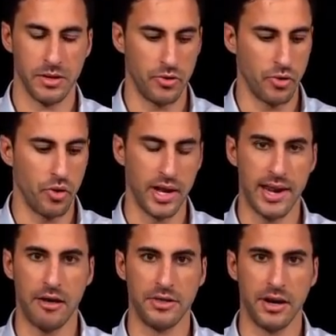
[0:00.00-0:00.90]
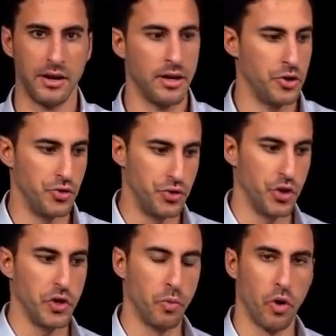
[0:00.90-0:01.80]
You're going out there, you're
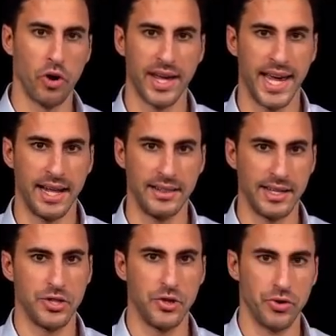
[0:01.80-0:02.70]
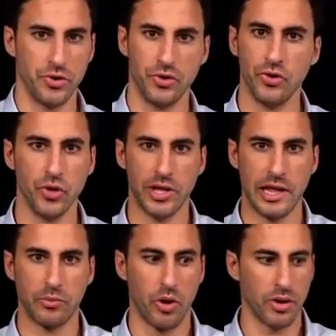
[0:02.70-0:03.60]
doing work, and unless you're doing
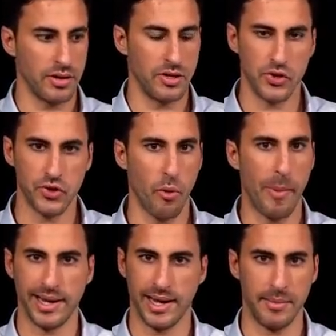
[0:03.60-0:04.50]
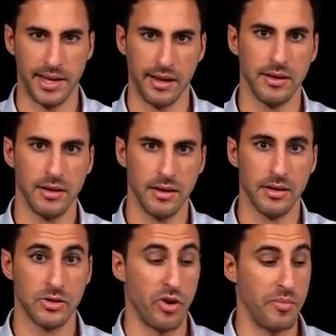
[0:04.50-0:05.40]
that work, there's no money coming in.
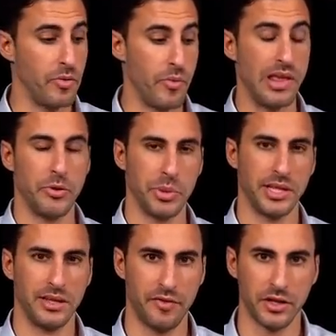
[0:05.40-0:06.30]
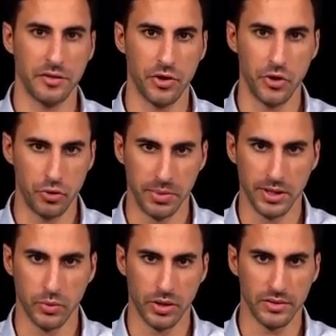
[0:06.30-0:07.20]
It's going to be really, really difficult for you to
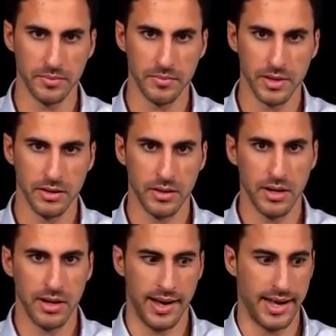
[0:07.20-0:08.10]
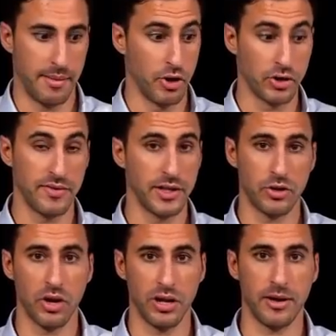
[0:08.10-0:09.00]
build wealth. And I'm not even
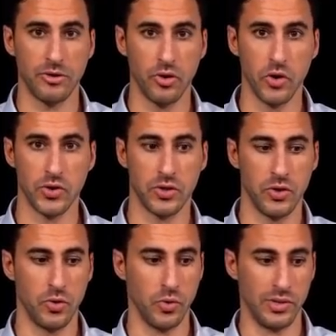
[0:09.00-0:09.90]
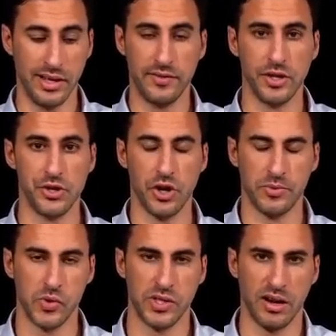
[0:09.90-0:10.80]
talking about those who leave their
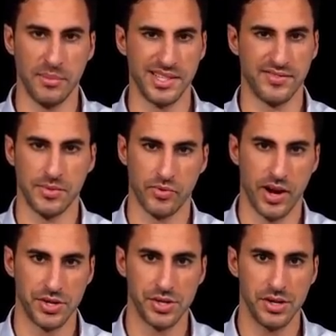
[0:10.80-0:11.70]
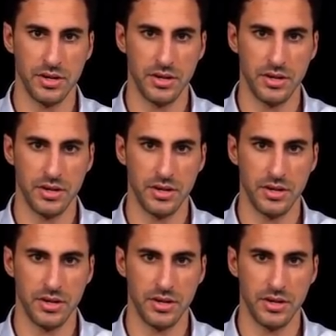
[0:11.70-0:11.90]
job to start a business from scratch.